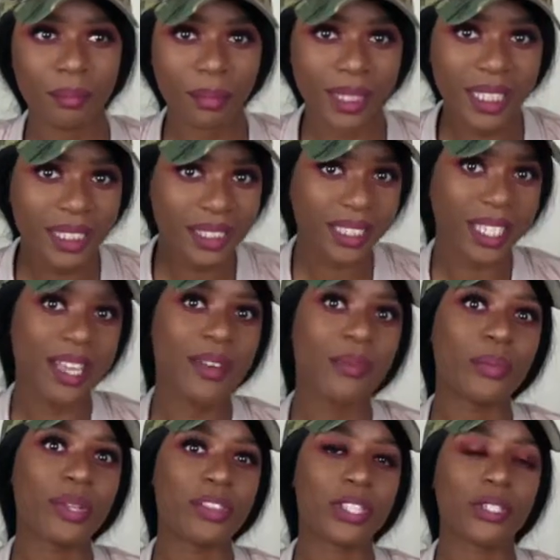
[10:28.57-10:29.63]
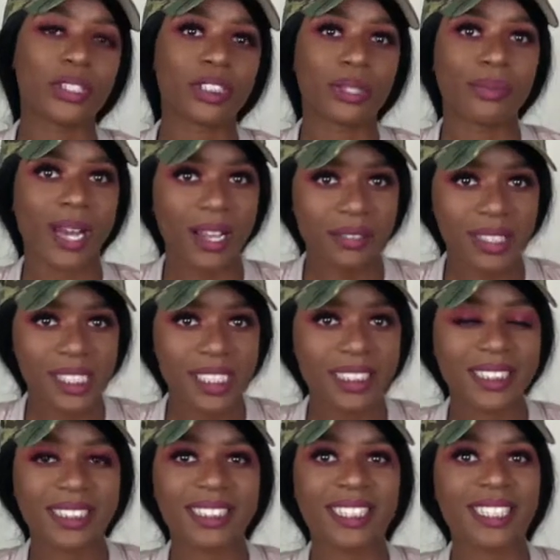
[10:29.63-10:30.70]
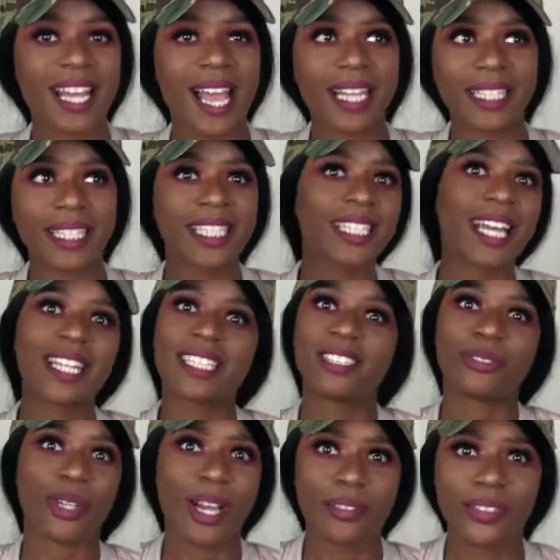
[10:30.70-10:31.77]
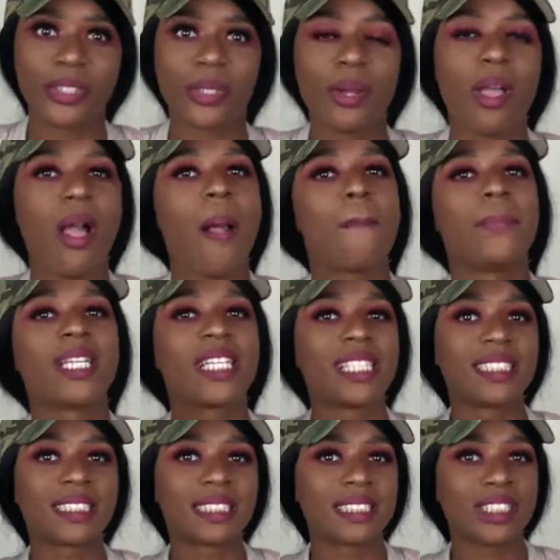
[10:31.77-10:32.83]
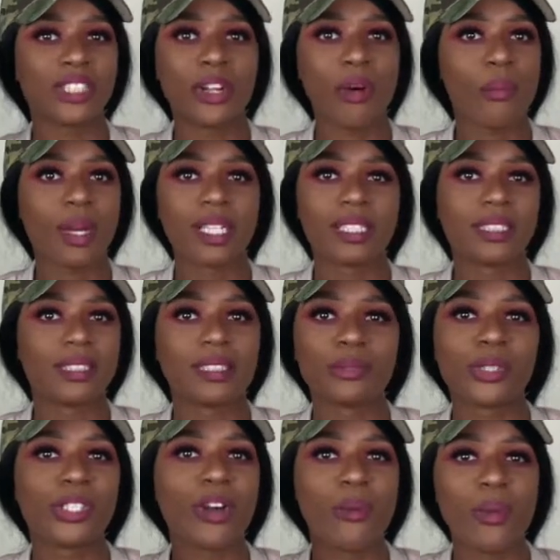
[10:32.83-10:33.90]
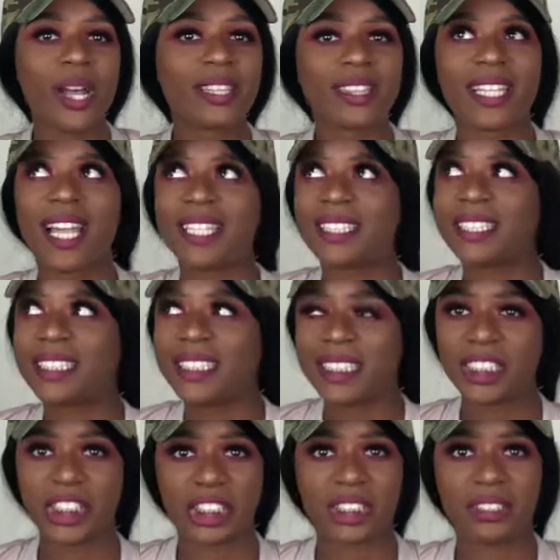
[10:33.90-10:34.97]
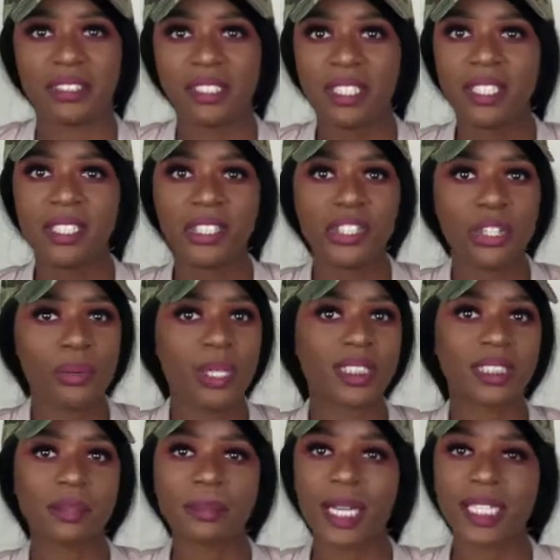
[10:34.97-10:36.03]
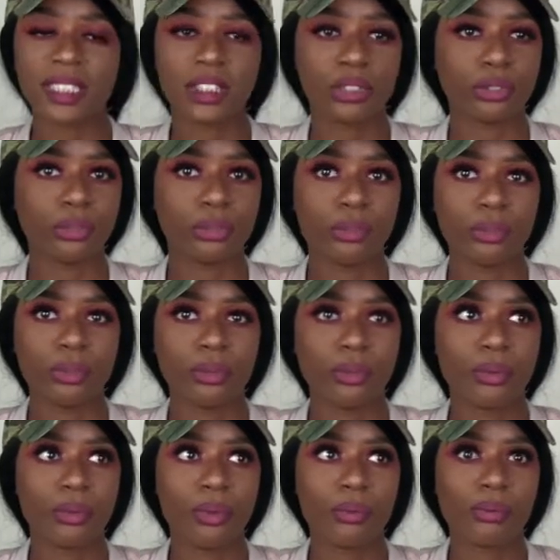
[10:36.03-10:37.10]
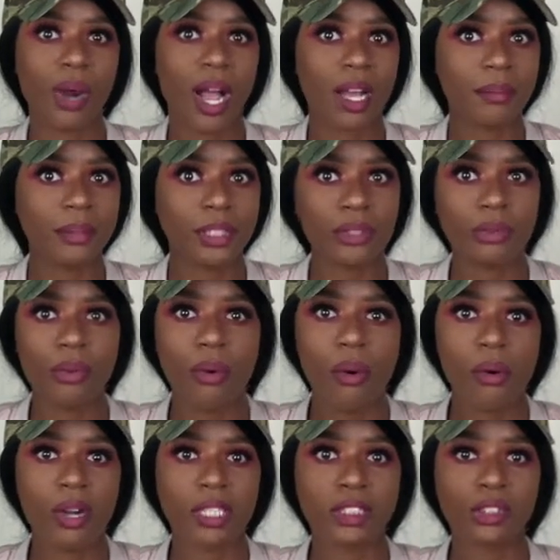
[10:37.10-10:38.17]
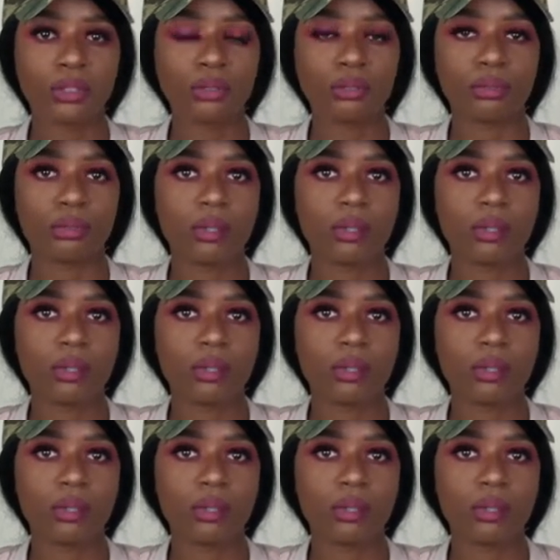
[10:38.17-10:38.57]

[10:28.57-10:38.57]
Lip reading: blend in with your surroundings to not look like a traveler, because you don't want that attention. You don't want somebody to rob you or to